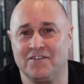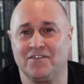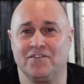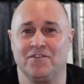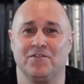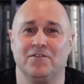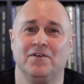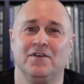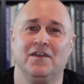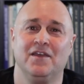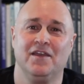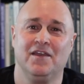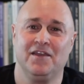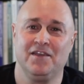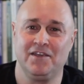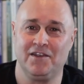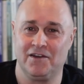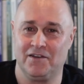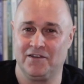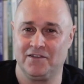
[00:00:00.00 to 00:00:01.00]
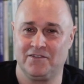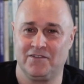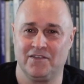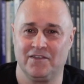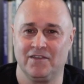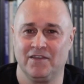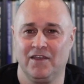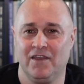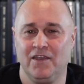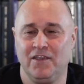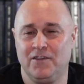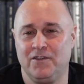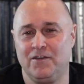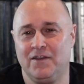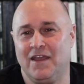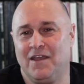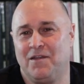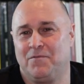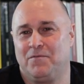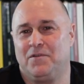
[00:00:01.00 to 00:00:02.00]
So, you're
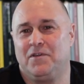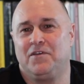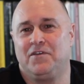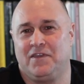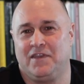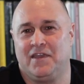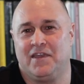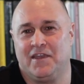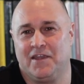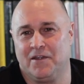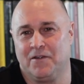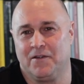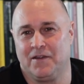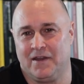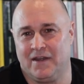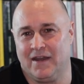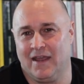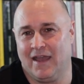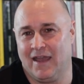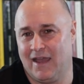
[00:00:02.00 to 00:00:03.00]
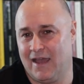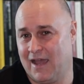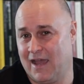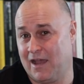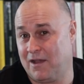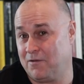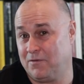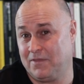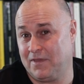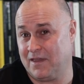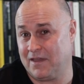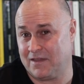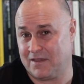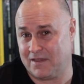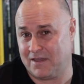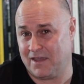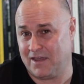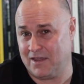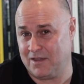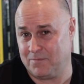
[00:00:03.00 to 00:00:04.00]
not really hearing how
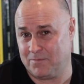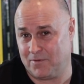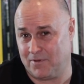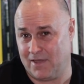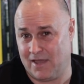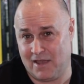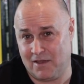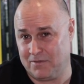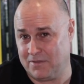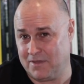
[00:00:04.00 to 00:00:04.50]
that cable,